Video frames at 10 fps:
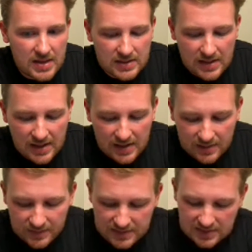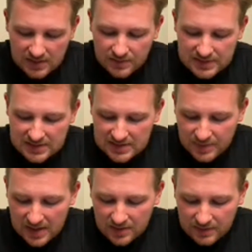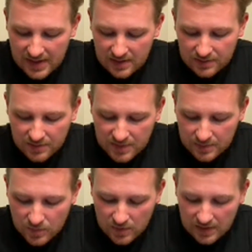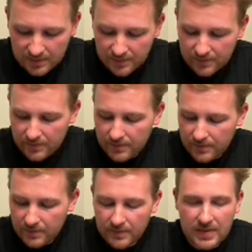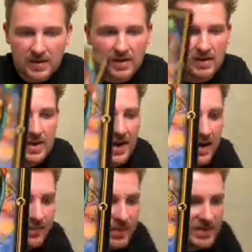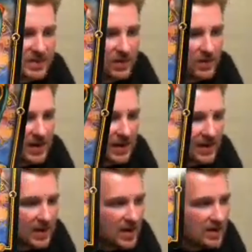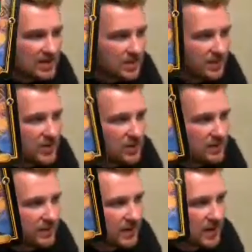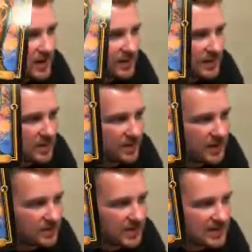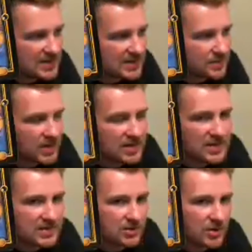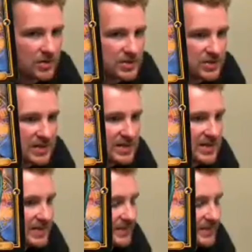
yeah, let's expand on that a little bit more. Yeah, Empress. Okay. Some of you have come from a family that says money doesn't grow on trees.